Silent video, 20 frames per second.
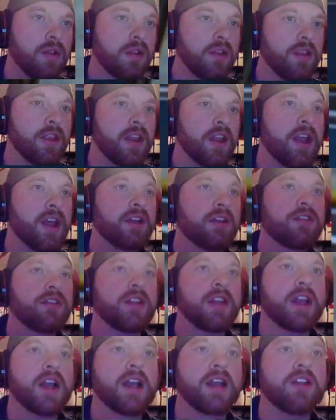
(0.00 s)
the next
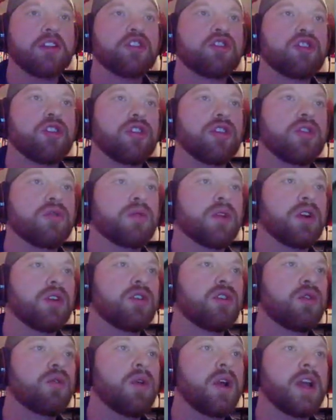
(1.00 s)
thing I can show you real
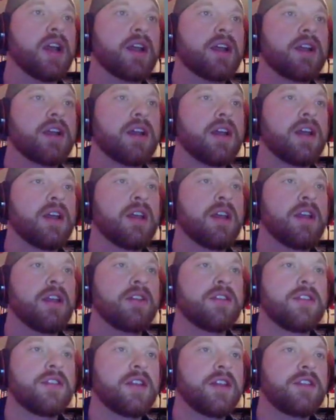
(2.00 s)
quick
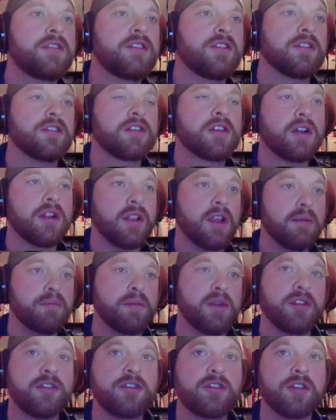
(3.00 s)
is this is
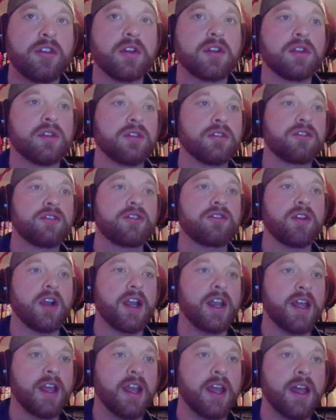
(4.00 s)
Columbus Circle
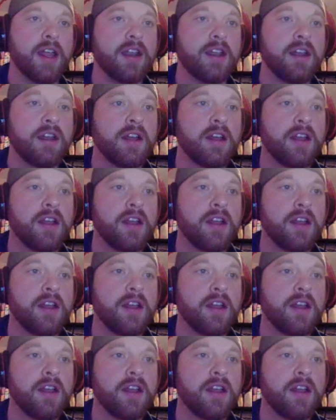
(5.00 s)
straight ahead,